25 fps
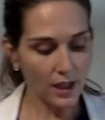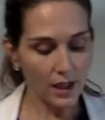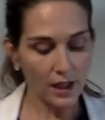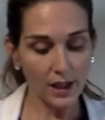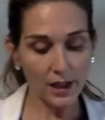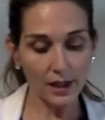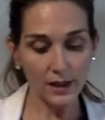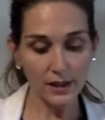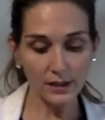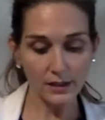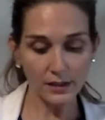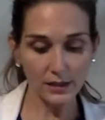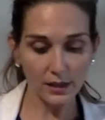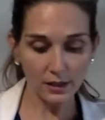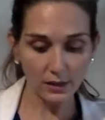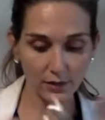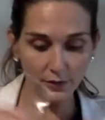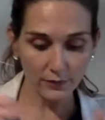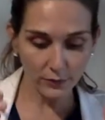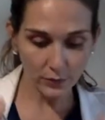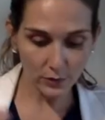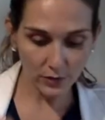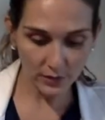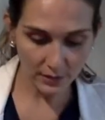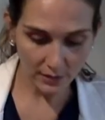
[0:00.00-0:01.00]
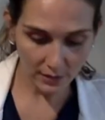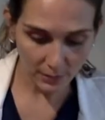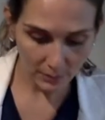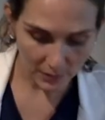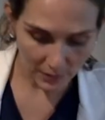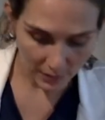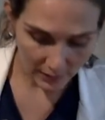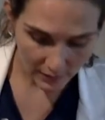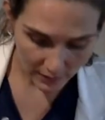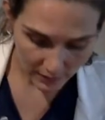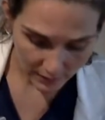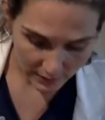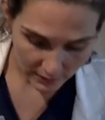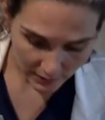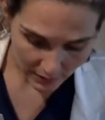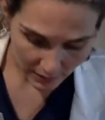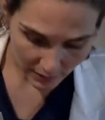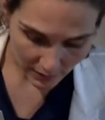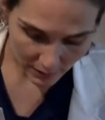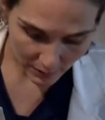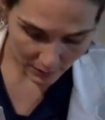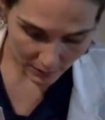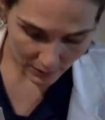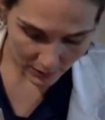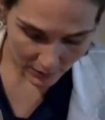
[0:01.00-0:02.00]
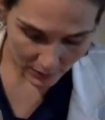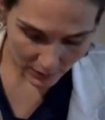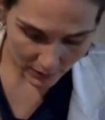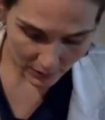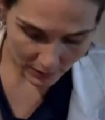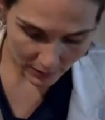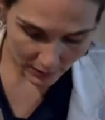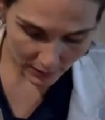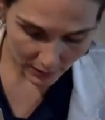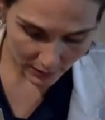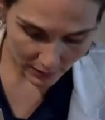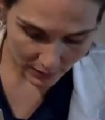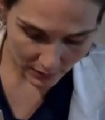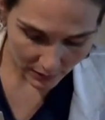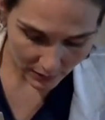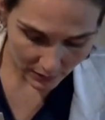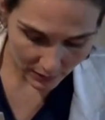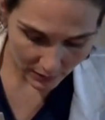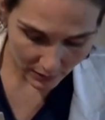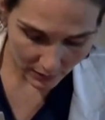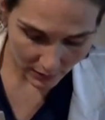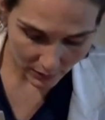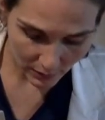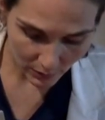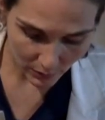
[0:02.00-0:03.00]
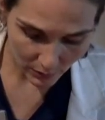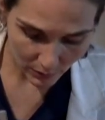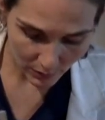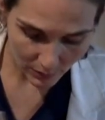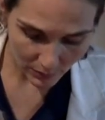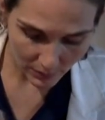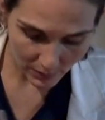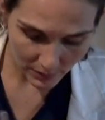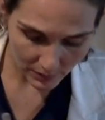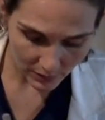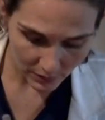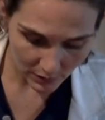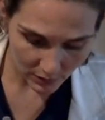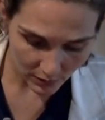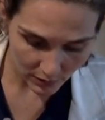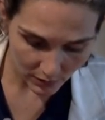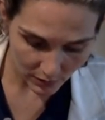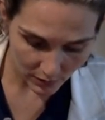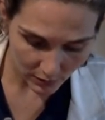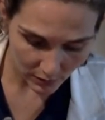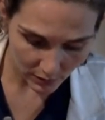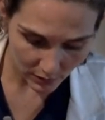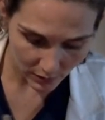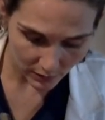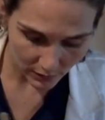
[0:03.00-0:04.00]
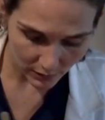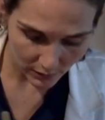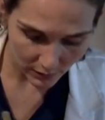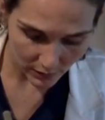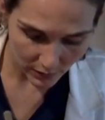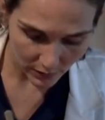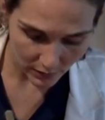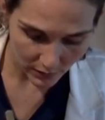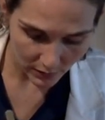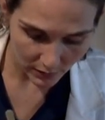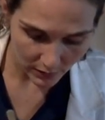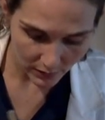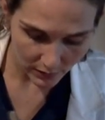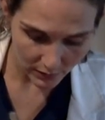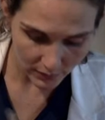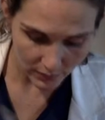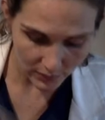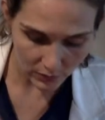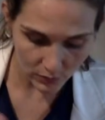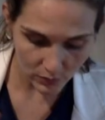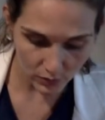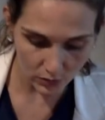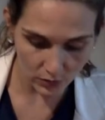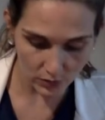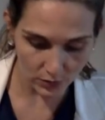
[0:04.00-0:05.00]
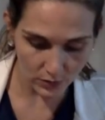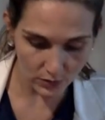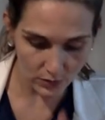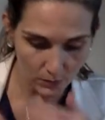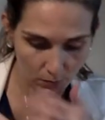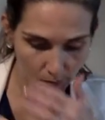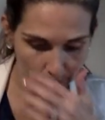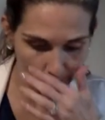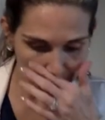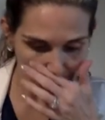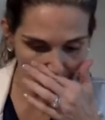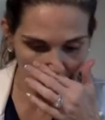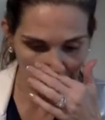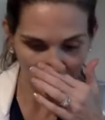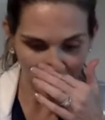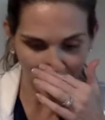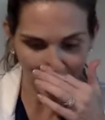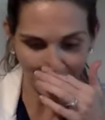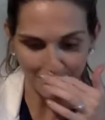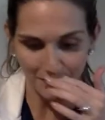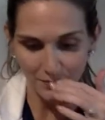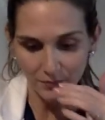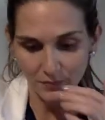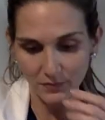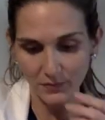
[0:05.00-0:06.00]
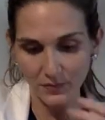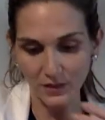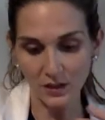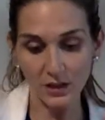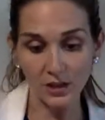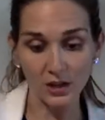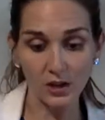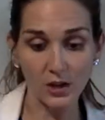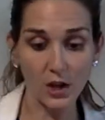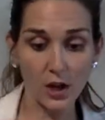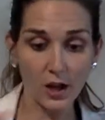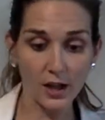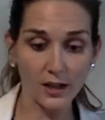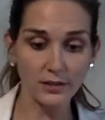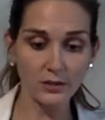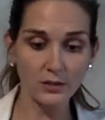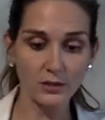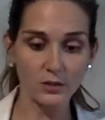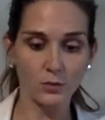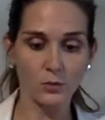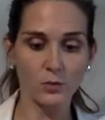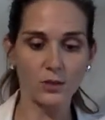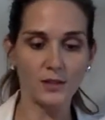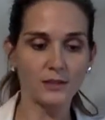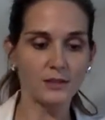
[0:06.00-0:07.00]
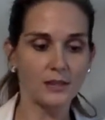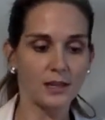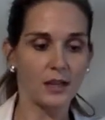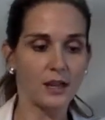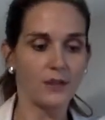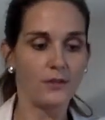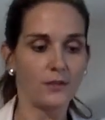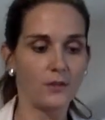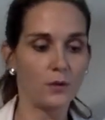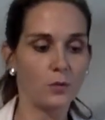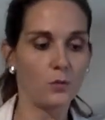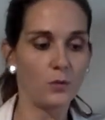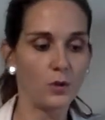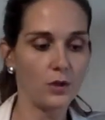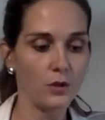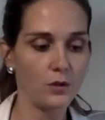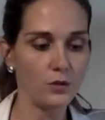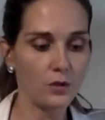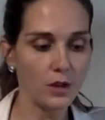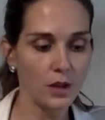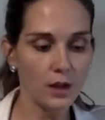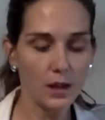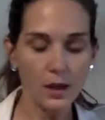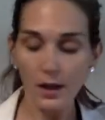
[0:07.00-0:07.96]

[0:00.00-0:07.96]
I could take the forceps at this time and just kind of reposition all of the sutures to one, or the knots to one side of the wound.